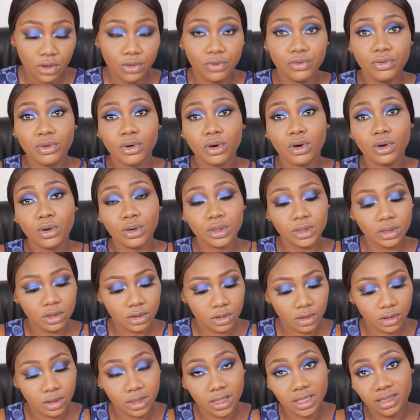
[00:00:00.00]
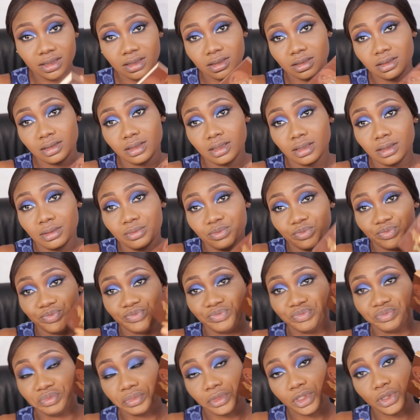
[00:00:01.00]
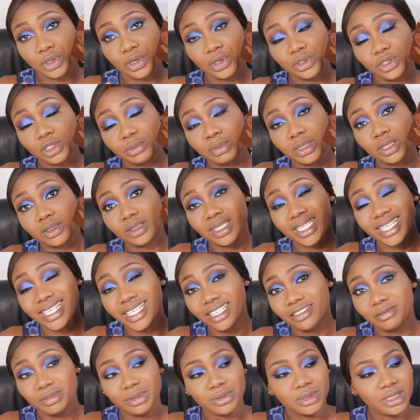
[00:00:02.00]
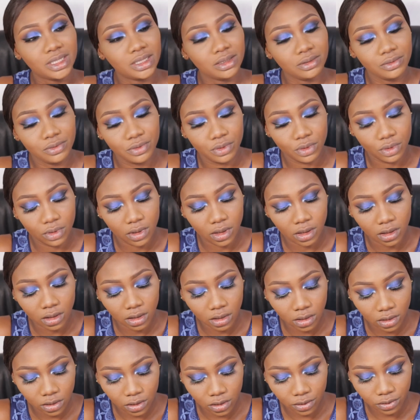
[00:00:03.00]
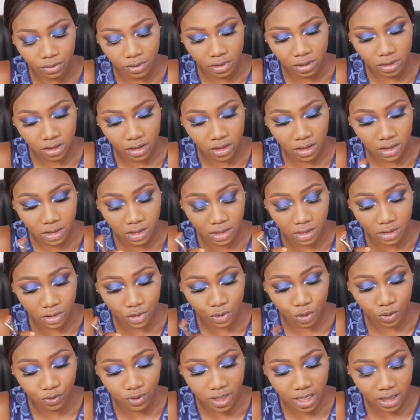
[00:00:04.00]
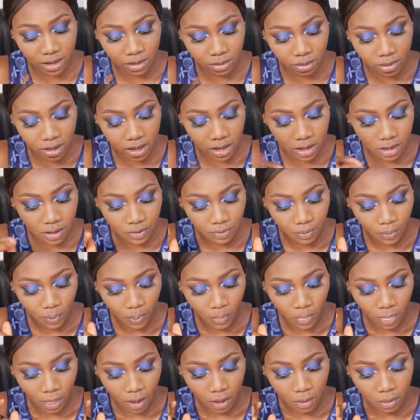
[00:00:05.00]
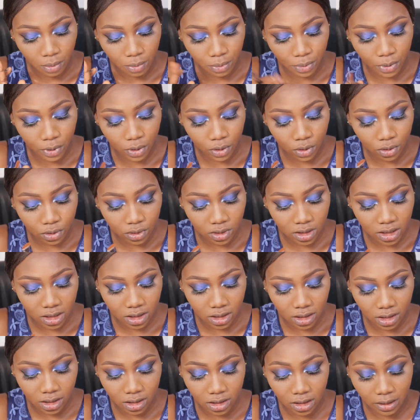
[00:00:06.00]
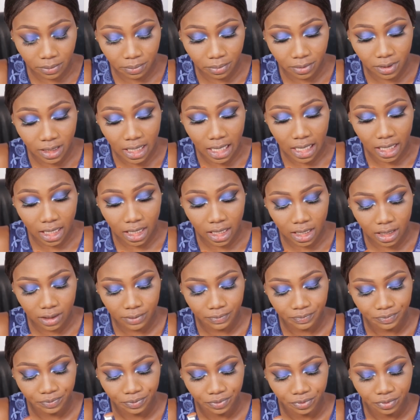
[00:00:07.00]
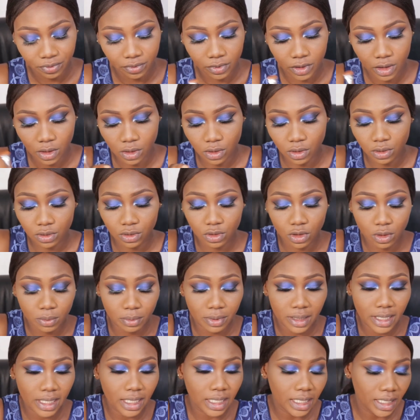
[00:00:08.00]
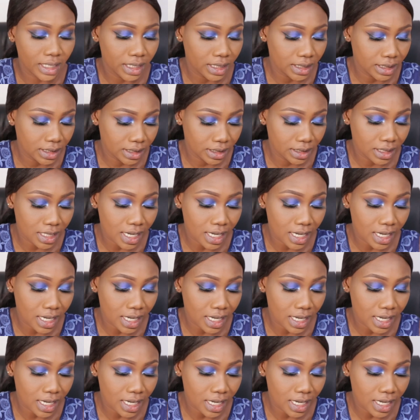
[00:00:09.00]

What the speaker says: For contour, this is the contour powder I have been reaching for a lot of reason. This is the Juvia's Place Bronze Deep Dark Contour Palette.